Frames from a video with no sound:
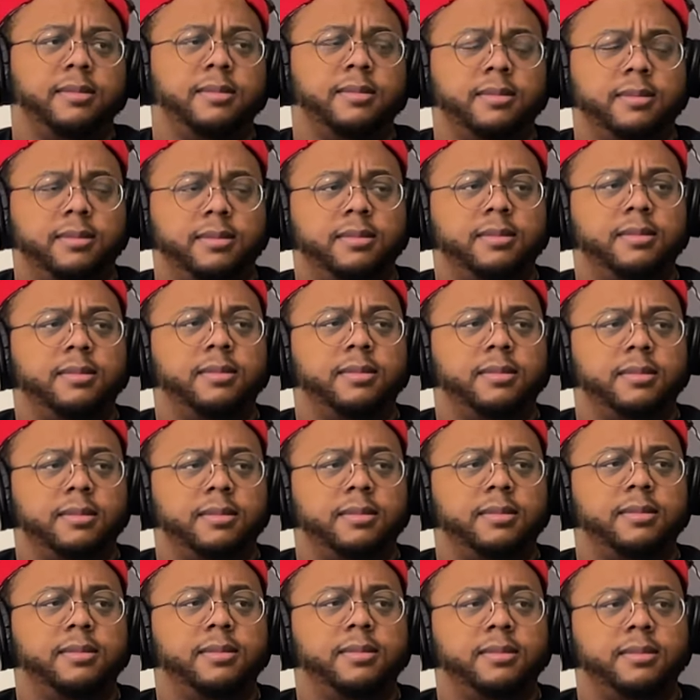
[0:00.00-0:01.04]

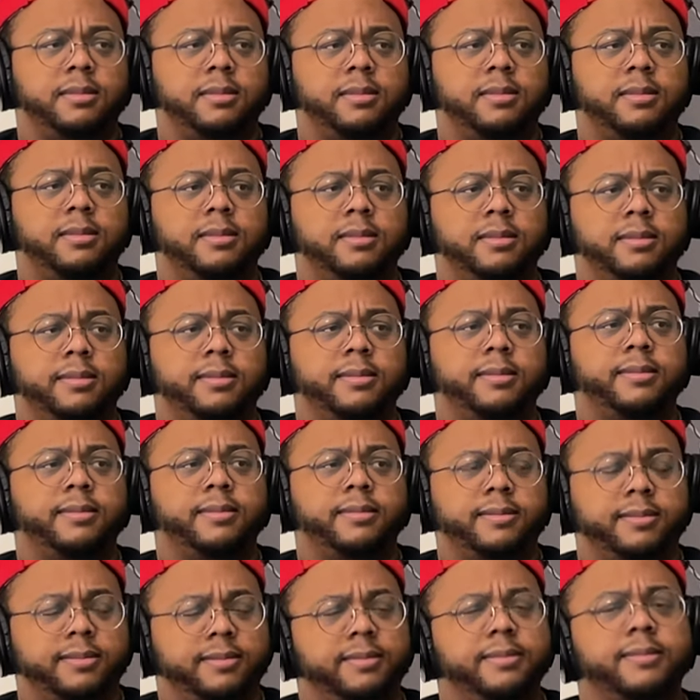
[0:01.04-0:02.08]

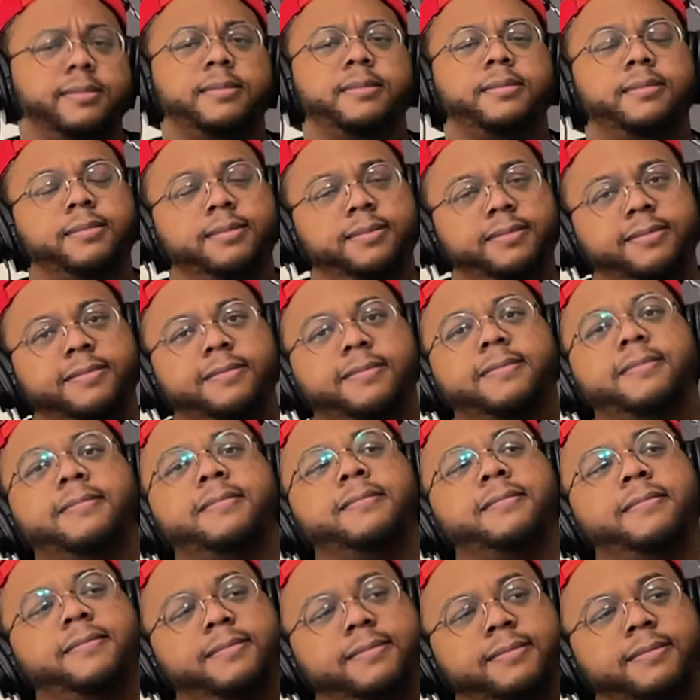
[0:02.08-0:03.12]

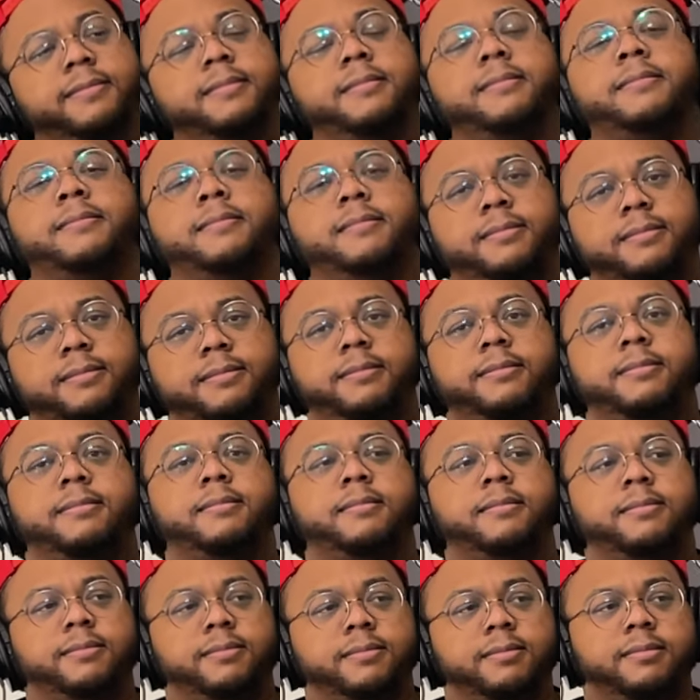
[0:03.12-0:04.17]

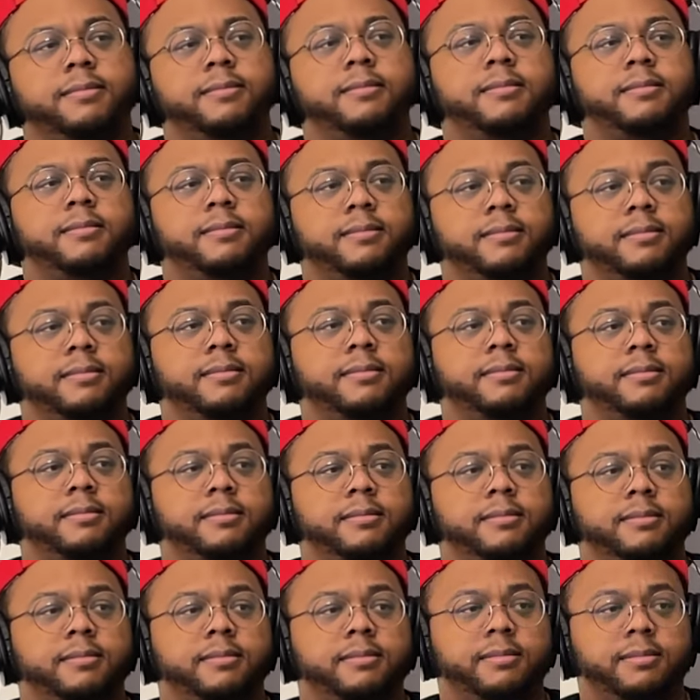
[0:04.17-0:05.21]

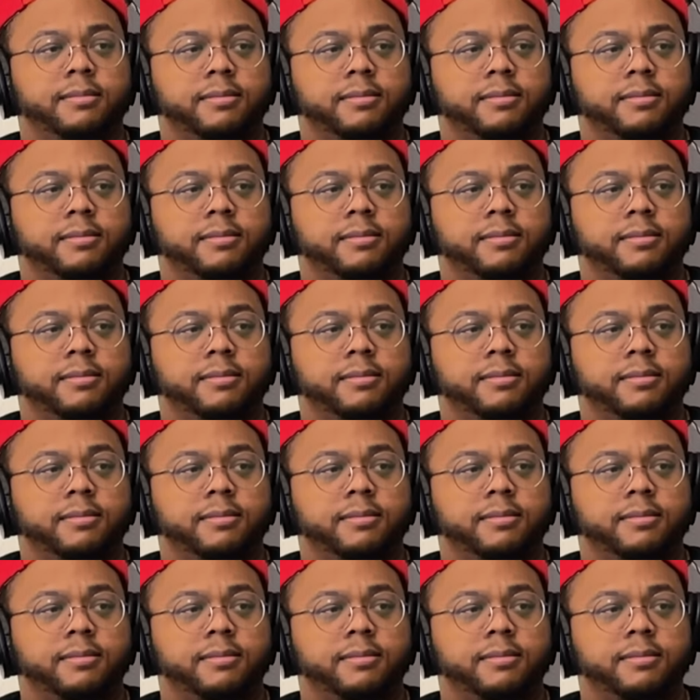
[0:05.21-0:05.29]
(silent)